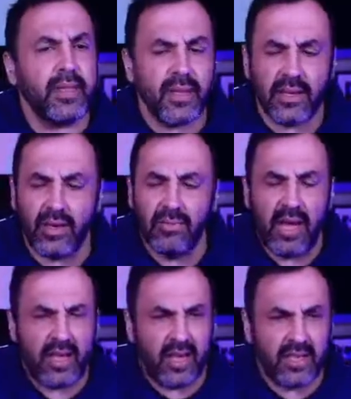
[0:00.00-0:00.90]
think, oh my
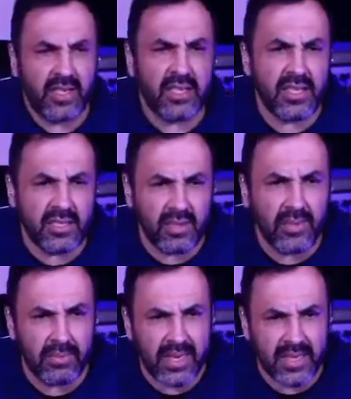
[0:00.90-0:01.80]
god, this is so
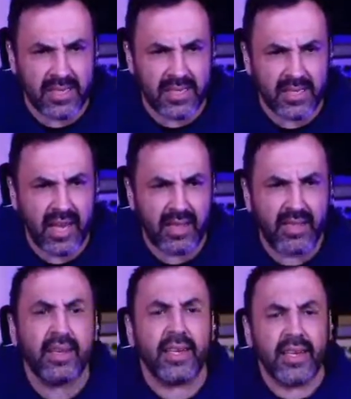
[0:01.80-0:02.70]
amazing, I
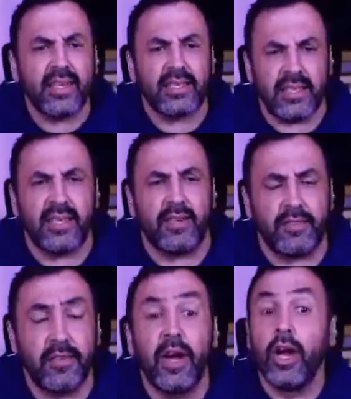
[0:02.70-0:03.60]
think it's
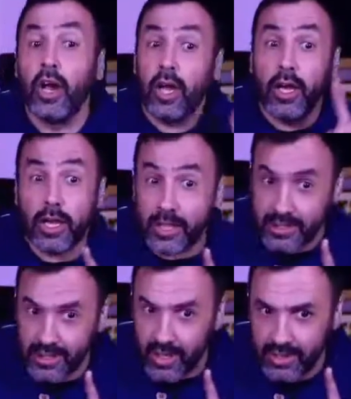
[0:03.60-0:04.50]
enough.
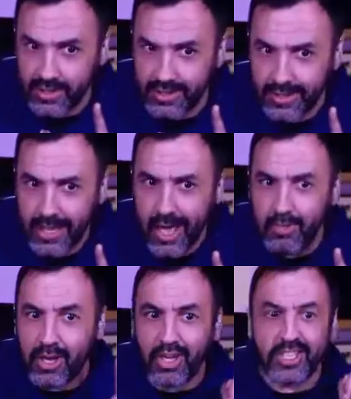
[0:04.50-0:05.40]
It's not,
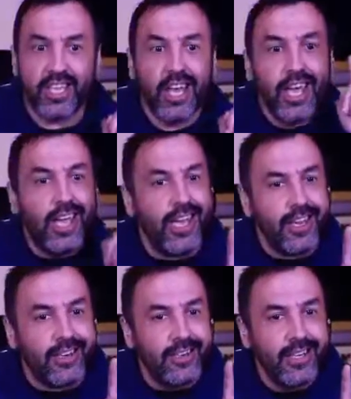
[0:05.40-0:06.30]
because
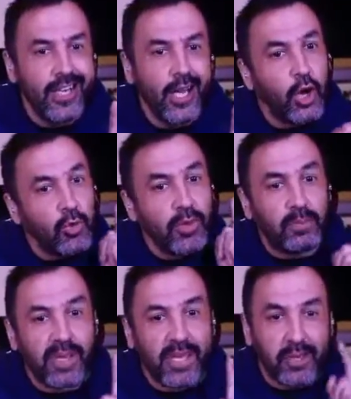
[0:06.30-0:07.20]
here will
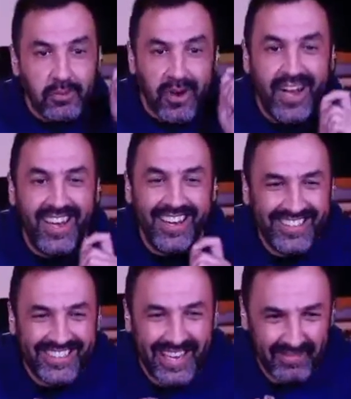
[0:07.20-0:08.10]
be where you
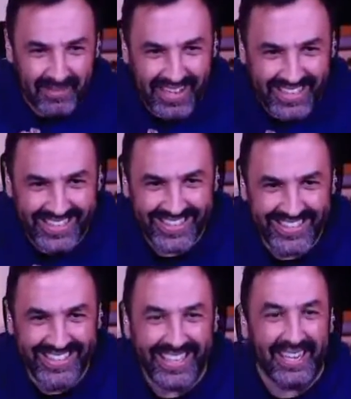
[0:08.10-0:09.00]
can make
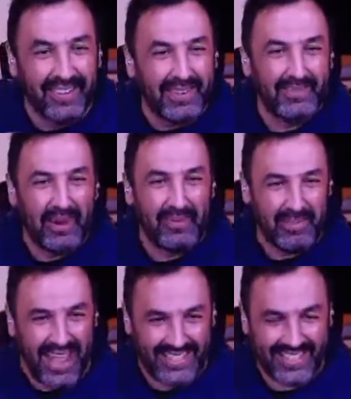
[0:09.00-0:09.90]
even more
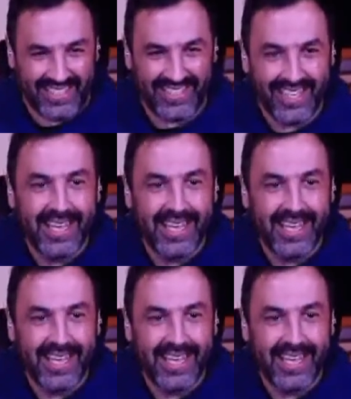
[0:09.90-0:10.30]
magic,